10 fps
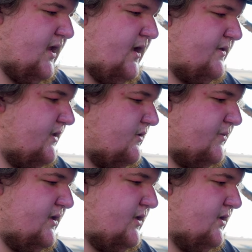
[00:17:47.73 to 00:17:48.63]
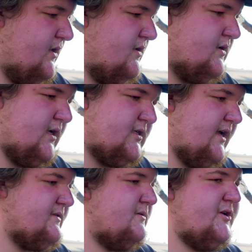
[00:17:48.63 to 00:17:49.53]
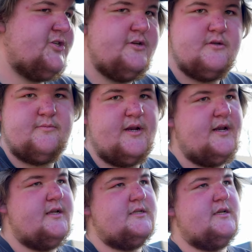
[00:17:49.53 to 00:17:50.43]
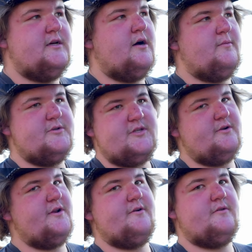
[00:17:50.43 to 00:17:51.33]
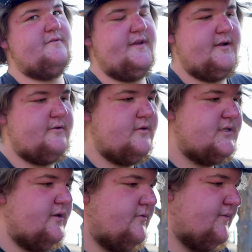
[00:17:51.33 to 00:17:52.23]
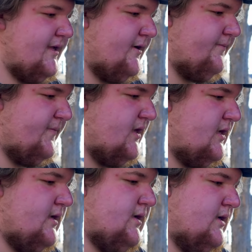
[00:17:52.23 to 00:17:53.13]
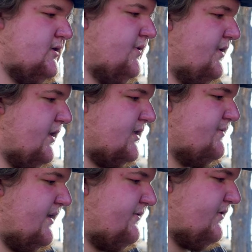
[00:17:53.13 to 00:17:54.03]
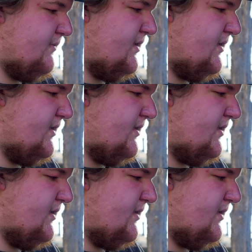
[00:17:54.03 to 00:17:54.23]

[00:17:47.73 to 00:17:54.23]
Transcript: Yeah, I think it'll be good. It does have some issues, but it is a almost thirty year old vehicle, so you know, that's what you could expect from